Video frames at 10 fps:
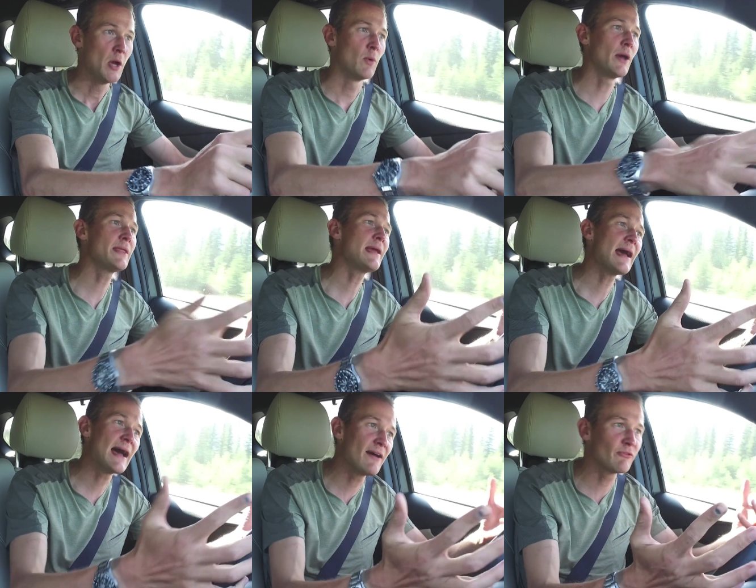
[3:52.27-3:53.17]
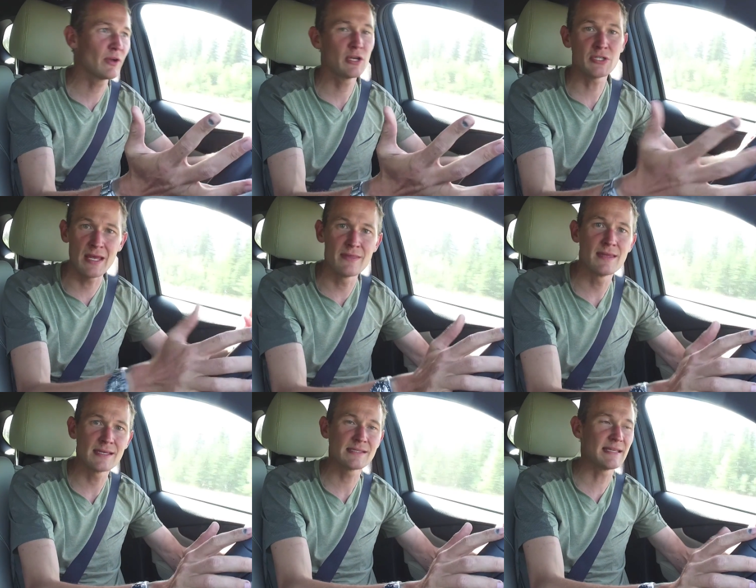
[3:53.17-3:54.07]
While the average in
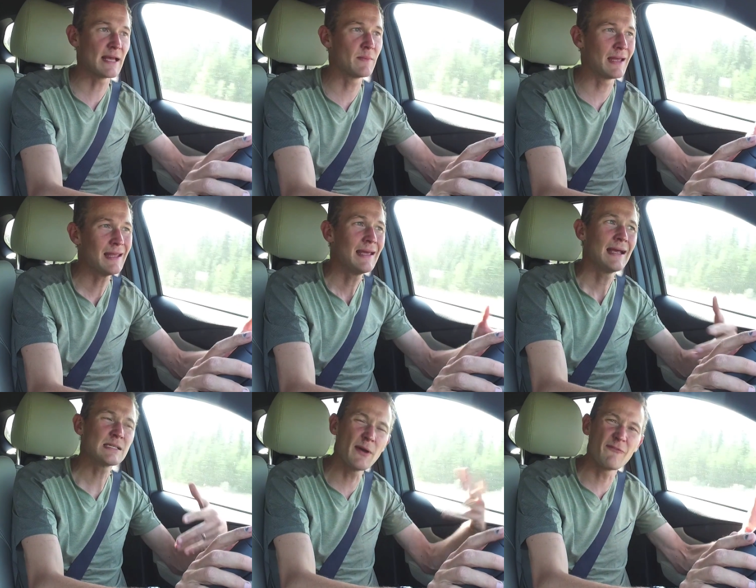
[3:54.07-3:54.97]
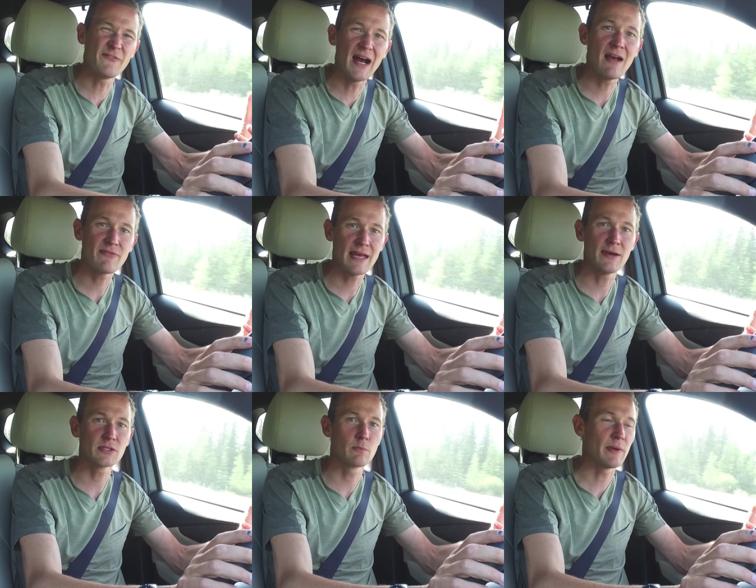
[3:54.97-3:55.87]
this segment is about
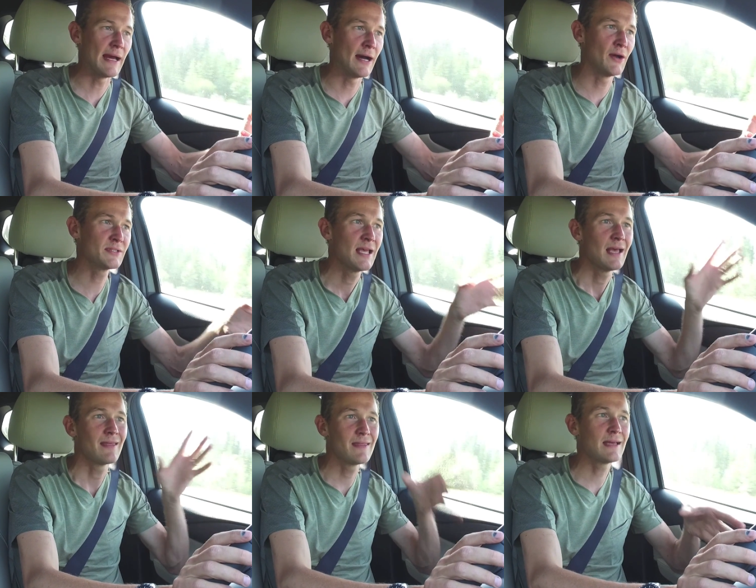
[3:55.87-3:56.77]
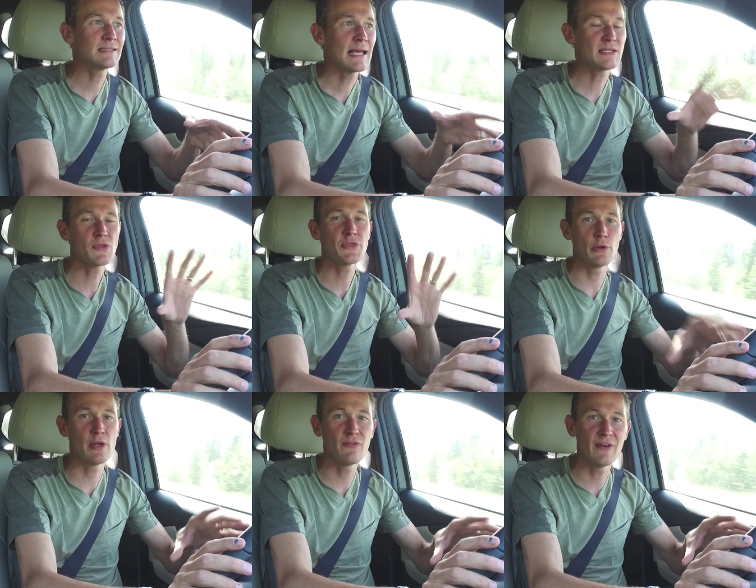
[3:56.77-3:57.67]
5,000 pounds, this has a
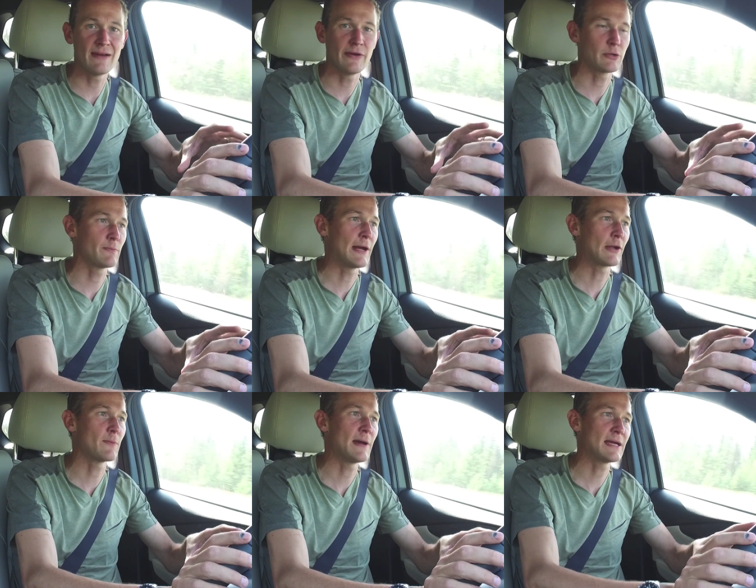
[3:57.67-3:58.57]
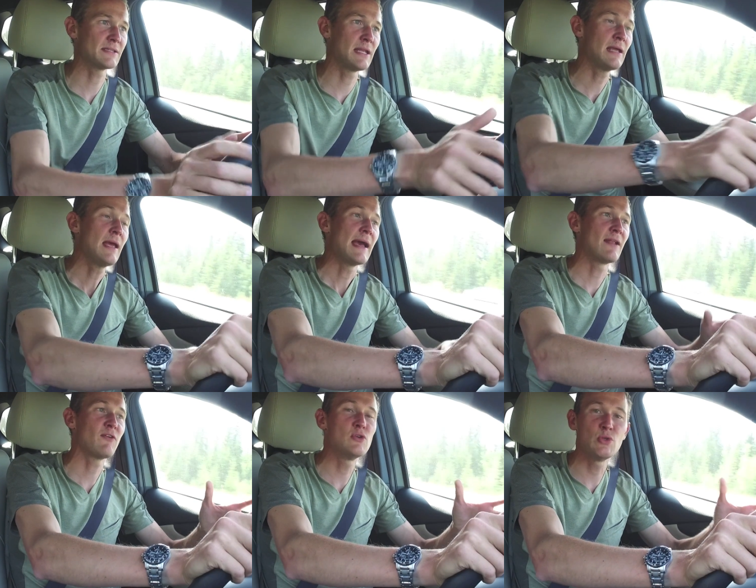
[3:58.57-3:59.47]
3,500 pound capacity.
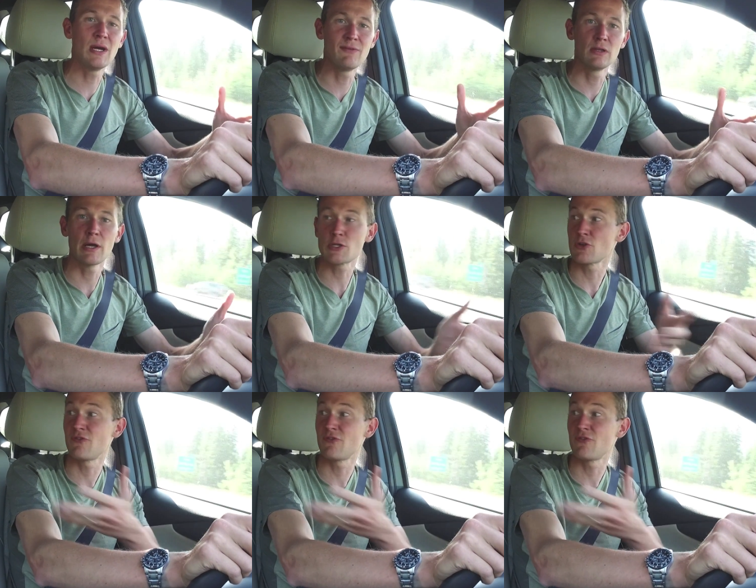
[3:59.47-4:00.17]
And if you do have a larger